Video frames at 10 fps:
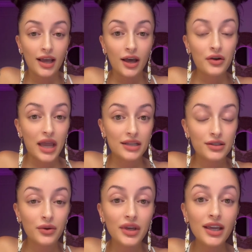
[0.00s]
Okay,
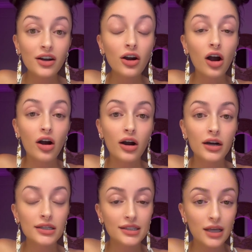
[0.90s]
so here
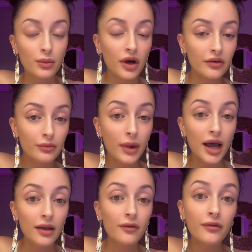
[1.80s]
are some of
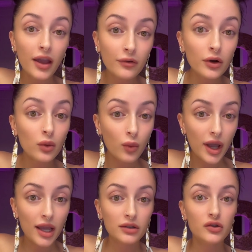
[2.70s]
my favorite
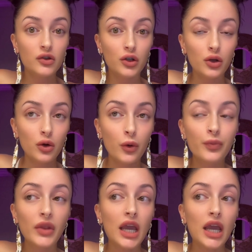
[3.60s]
ways to